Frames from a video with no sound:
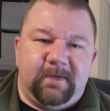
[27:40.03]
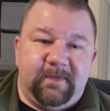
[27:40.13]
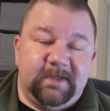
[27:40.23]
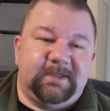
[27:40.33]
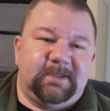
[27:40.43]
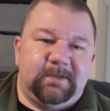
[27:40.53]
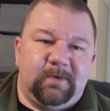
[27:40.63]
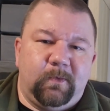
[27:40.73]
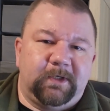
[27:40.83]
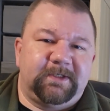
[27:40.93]
this
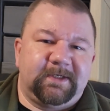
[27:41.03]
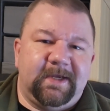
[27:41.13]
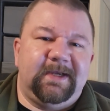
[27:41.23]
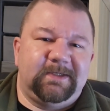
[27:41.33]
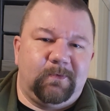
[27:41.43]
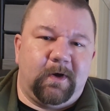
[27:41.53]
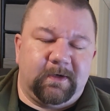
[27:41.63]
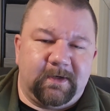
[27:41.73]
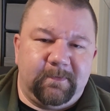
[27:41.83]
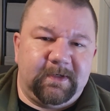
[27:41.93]
worst case
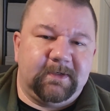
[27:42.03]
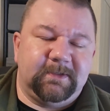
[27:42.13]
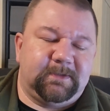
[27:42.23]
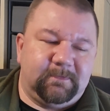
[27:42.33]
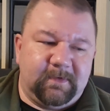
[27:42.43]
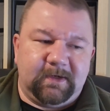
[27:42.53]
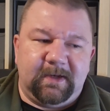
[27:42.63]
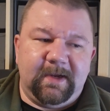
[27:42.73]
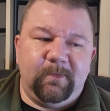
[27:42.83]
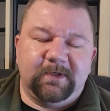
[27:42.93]
water because the
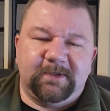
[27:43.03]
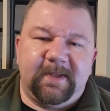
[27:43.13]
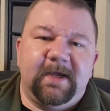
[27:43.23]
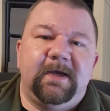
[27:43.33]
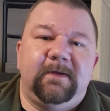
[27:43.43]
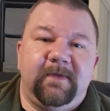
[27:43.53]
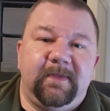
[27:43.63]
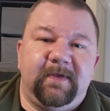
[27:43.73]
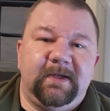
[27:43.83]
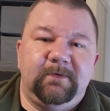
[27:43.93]
claim was there
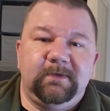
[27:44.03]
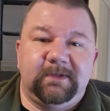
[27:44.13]
that they do